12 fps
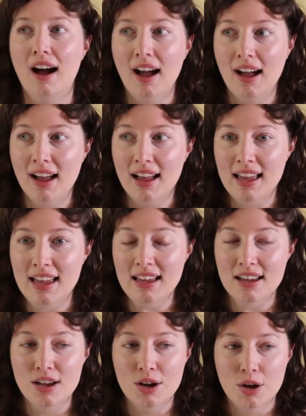
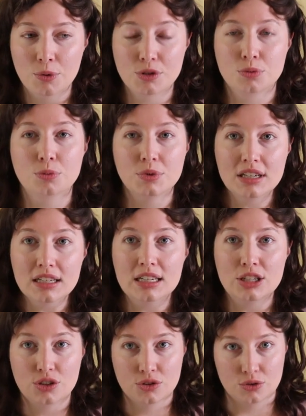I was
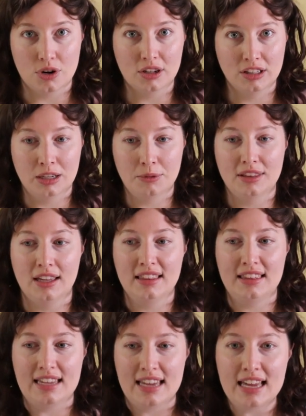really struggling with like the